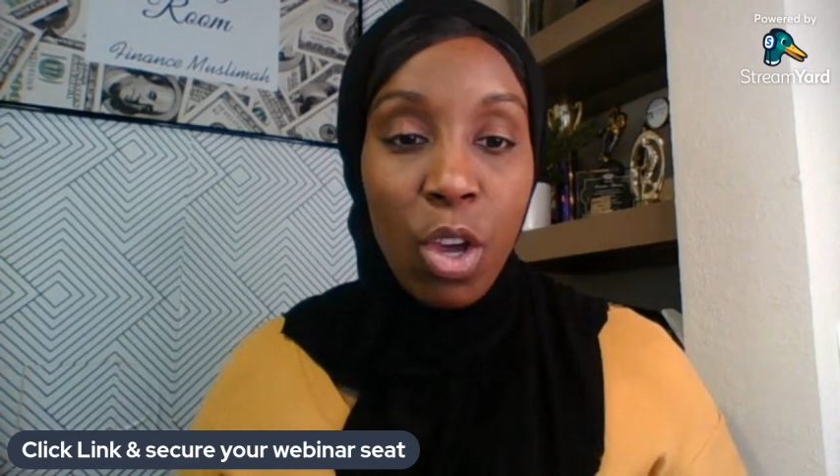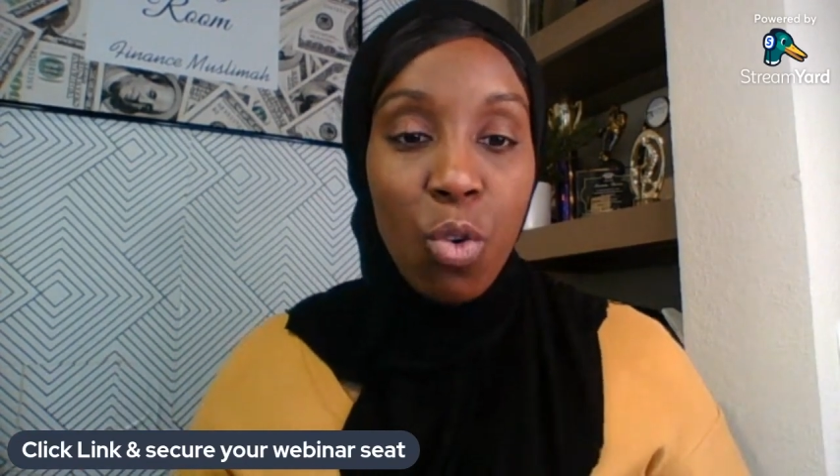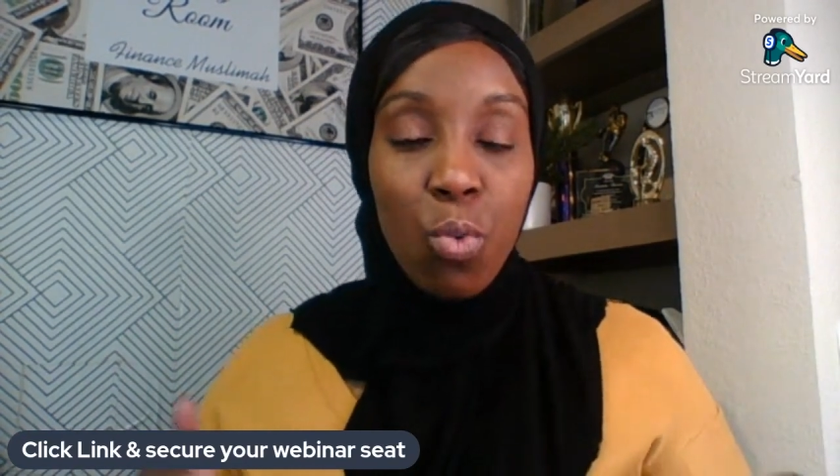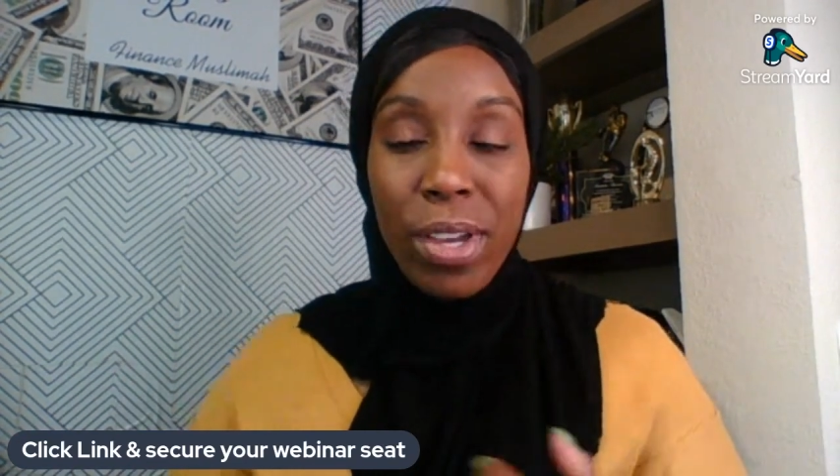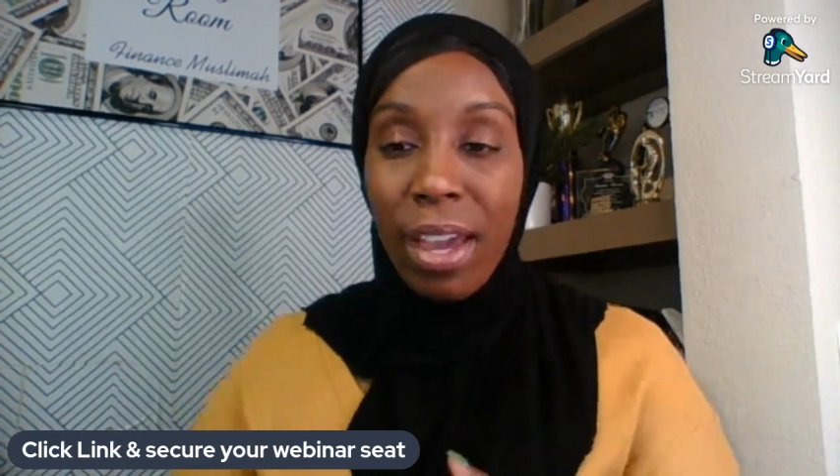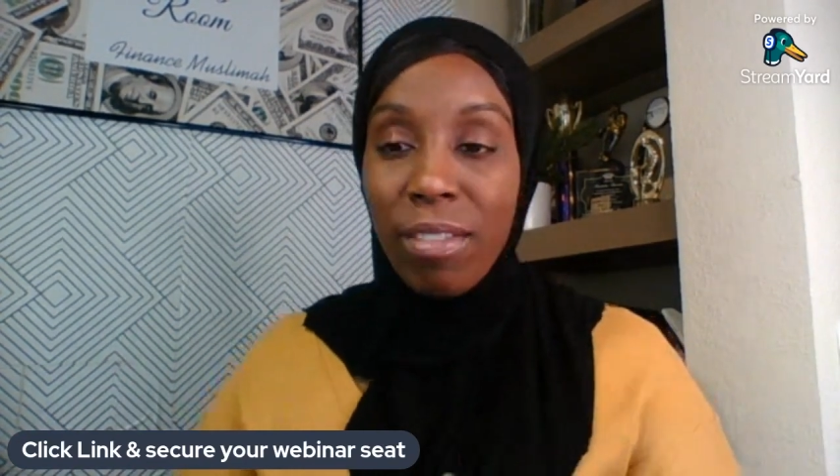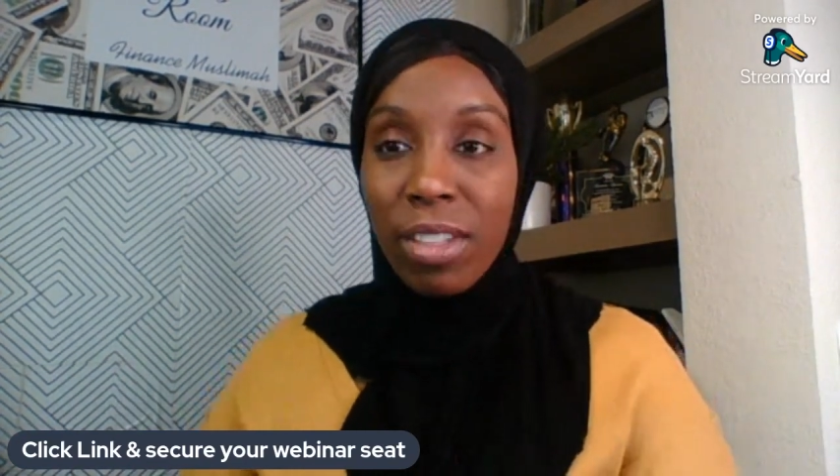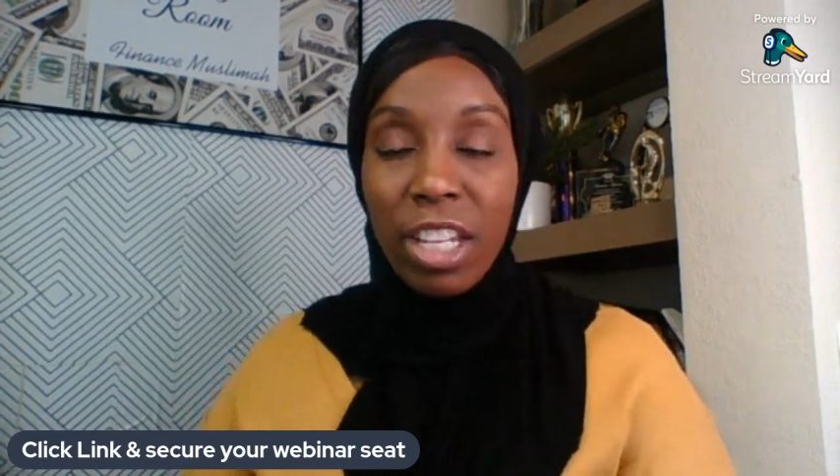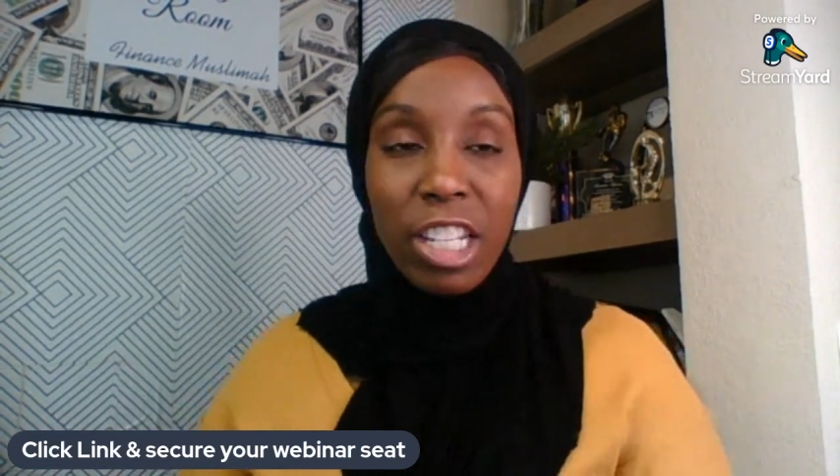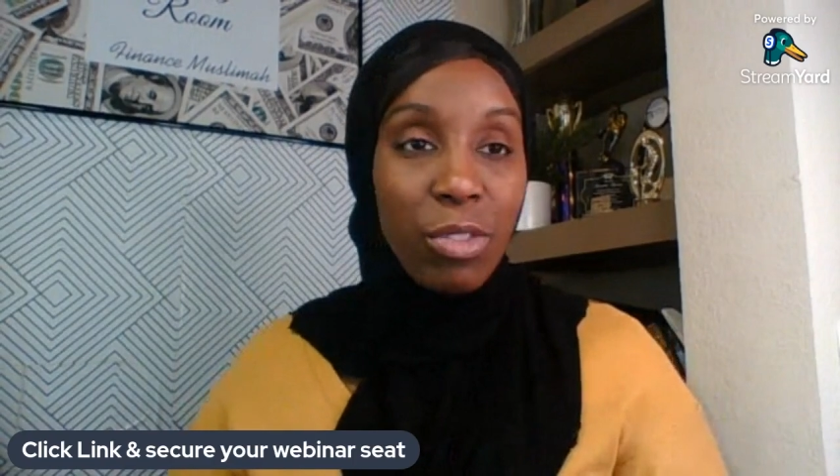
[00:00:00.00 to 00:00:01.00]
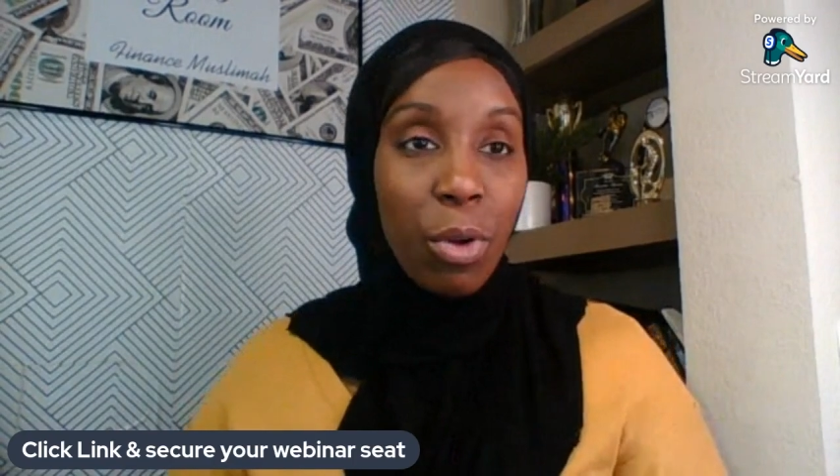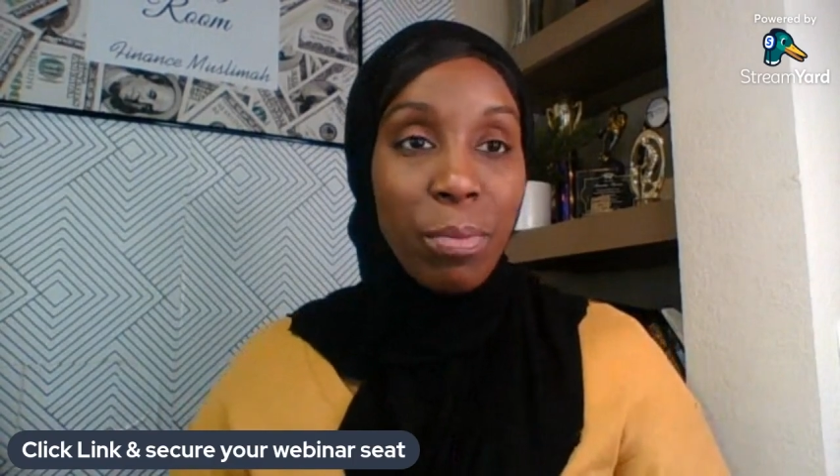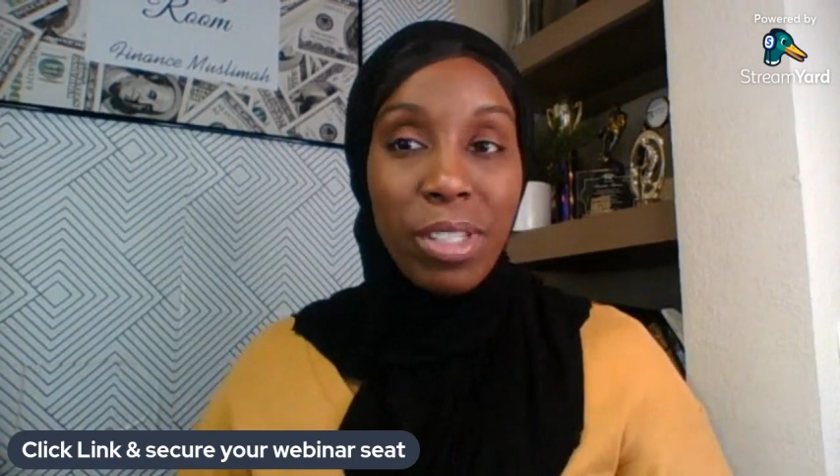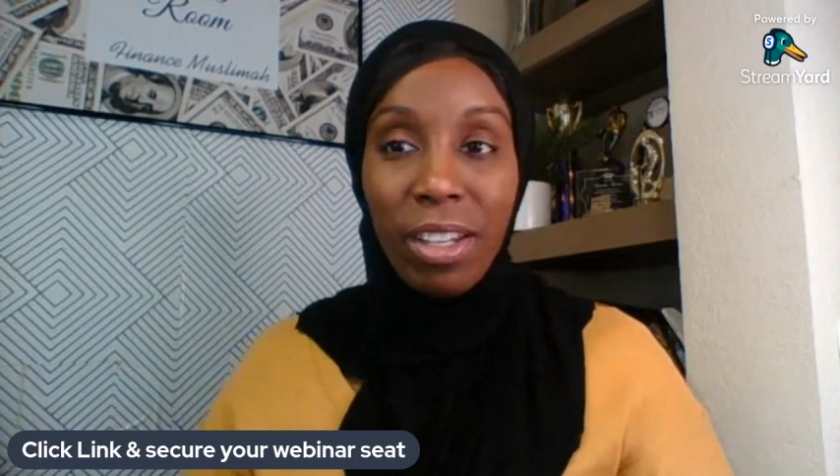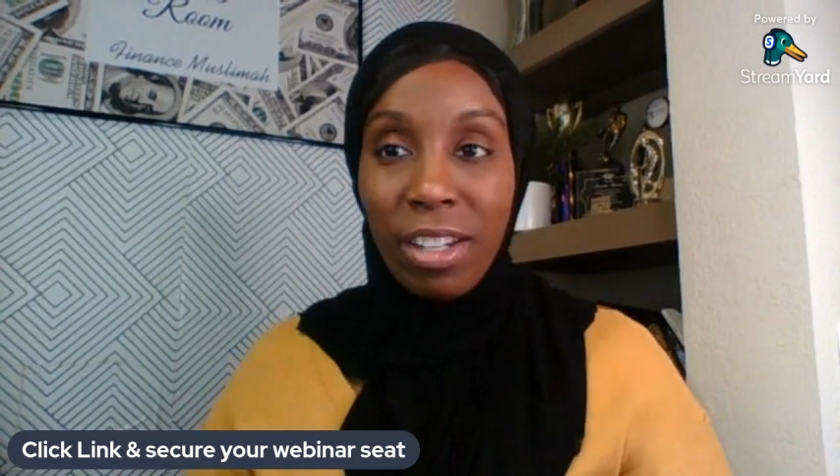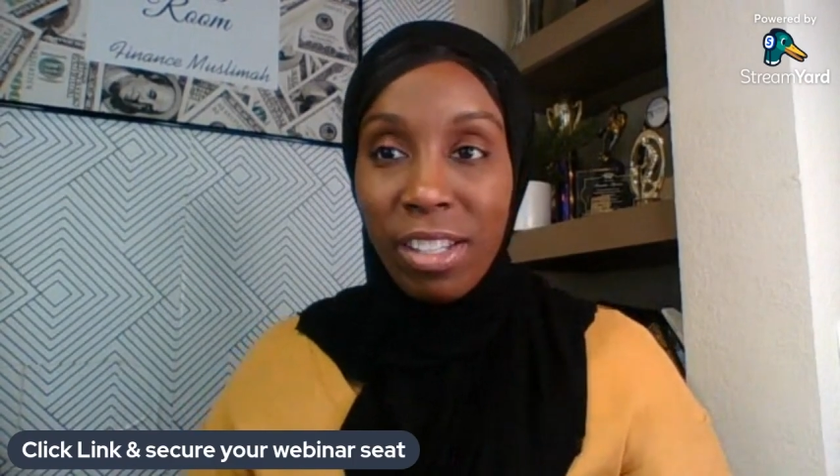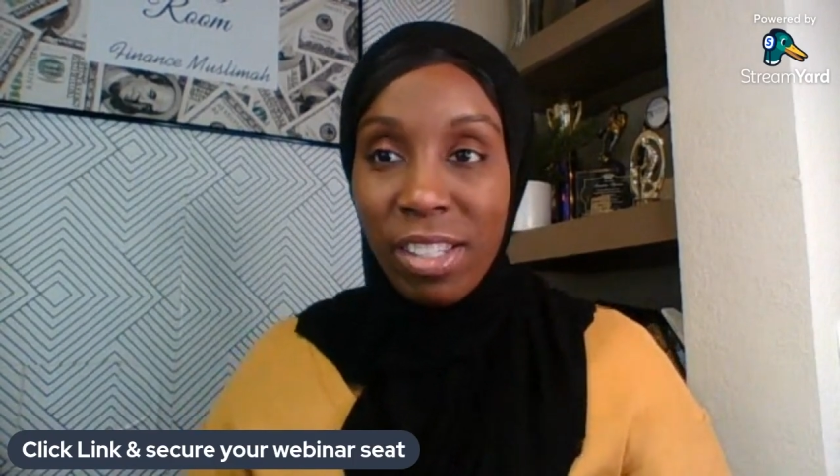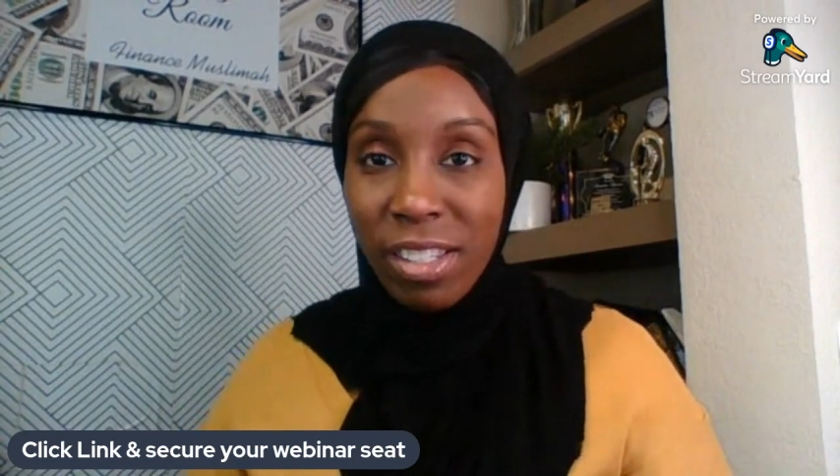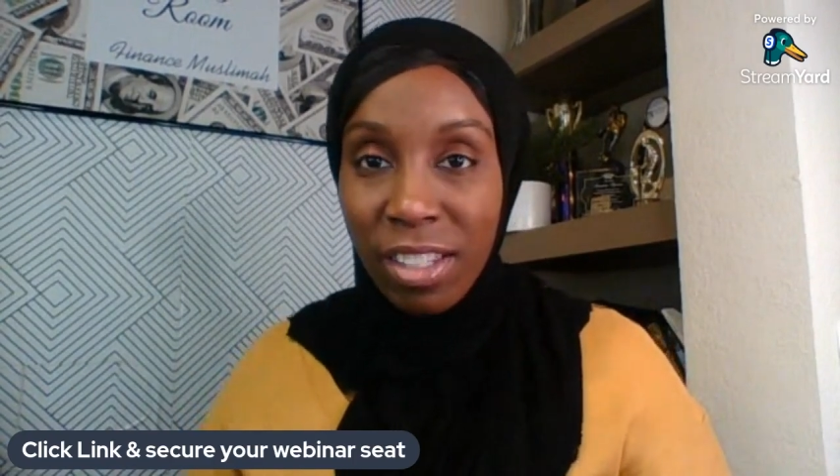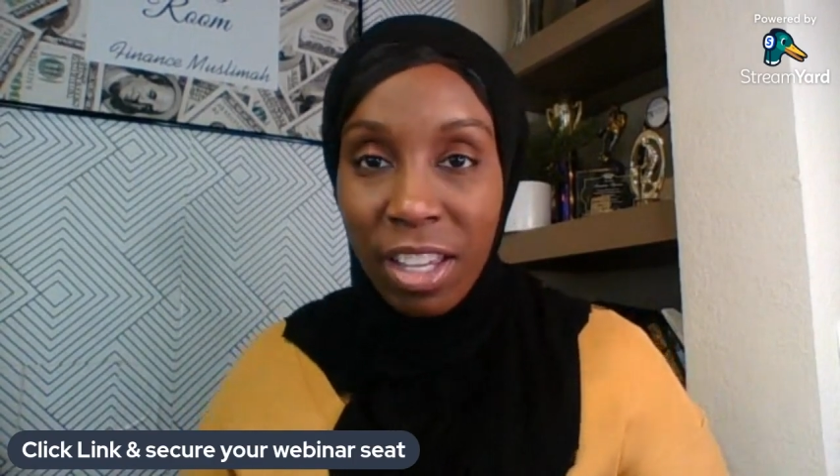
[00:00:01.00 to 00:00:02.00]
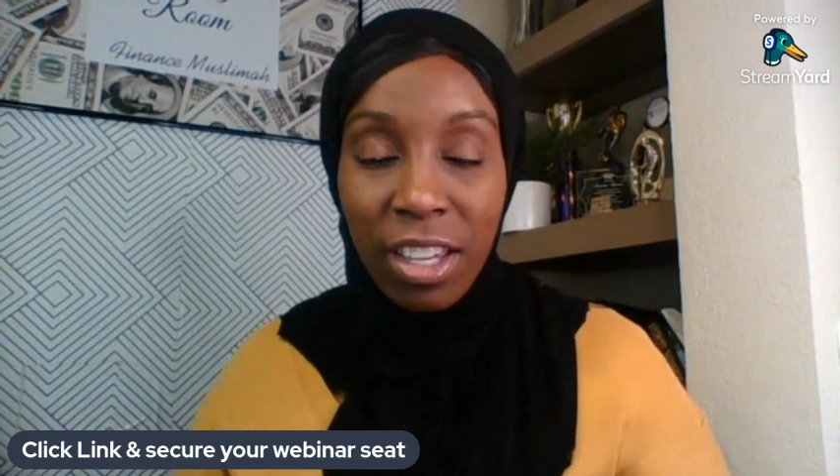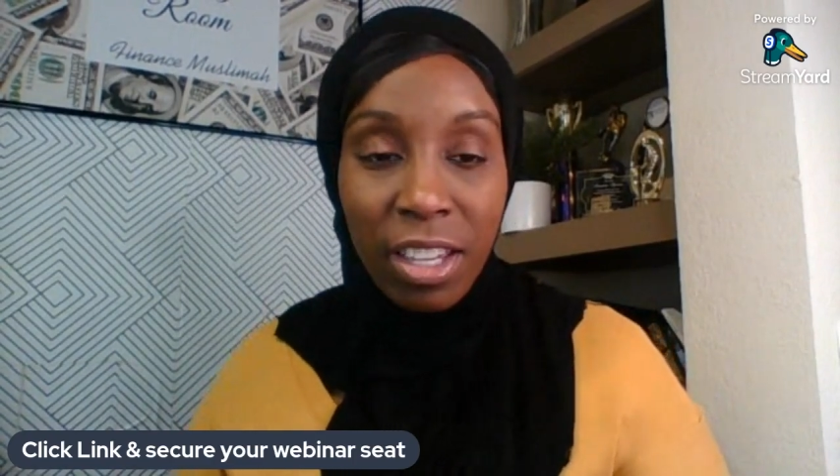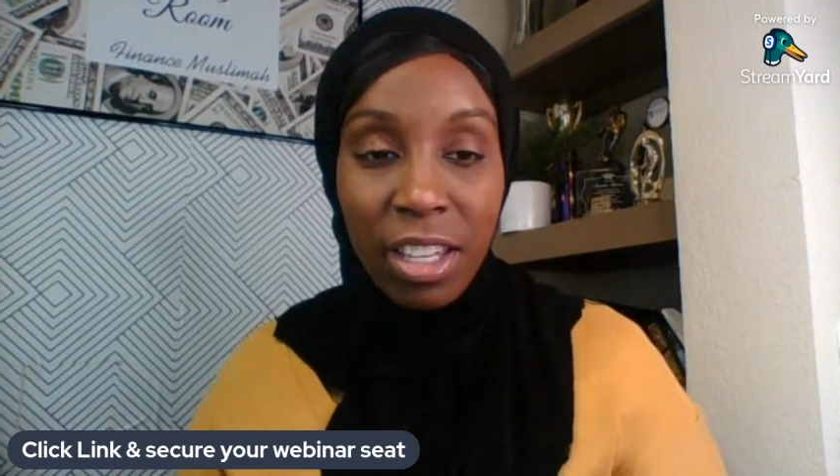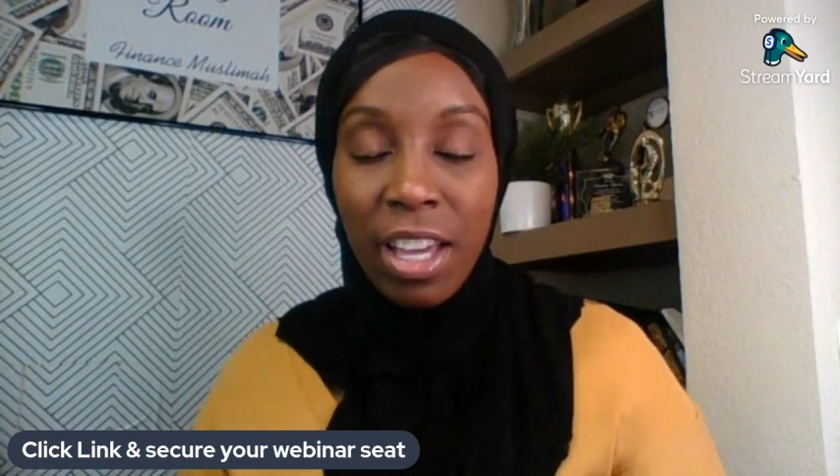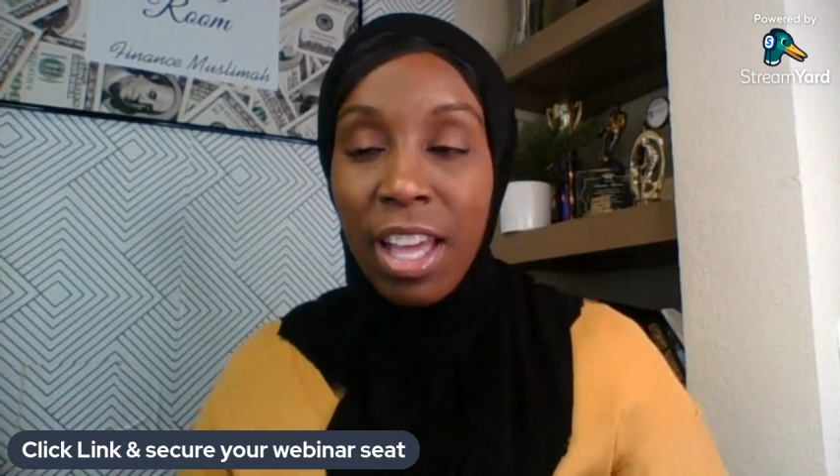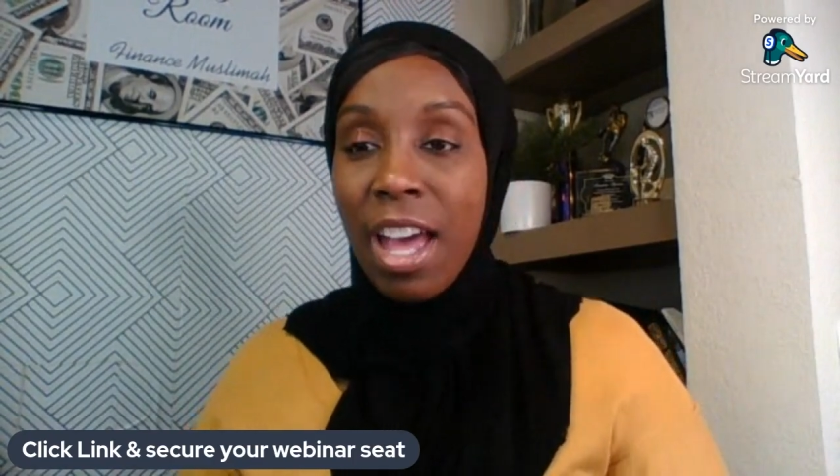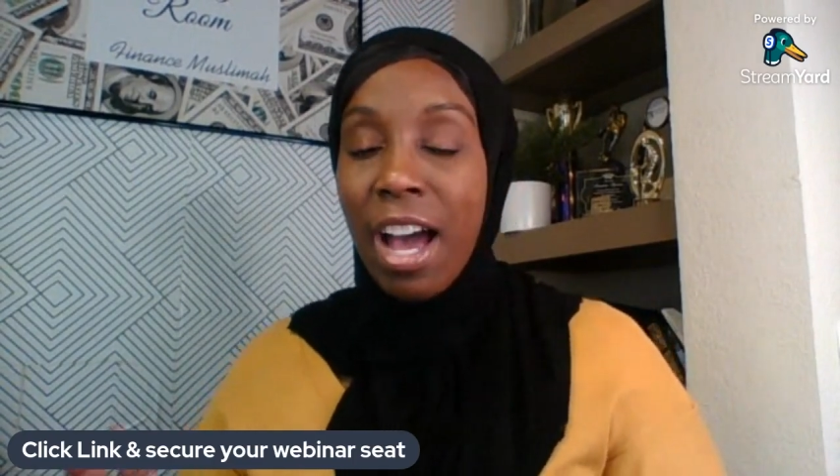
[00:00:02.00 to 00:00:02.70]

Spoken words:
We have ladies from Tennessee.